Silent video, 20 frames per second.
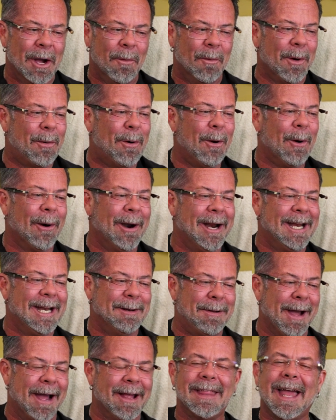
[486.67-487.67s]
We're worried
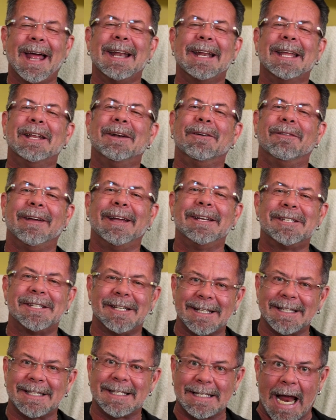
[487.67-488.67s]
about that, an
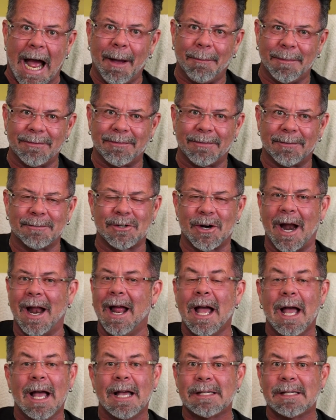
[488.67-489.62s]
intervention to stop me from trying.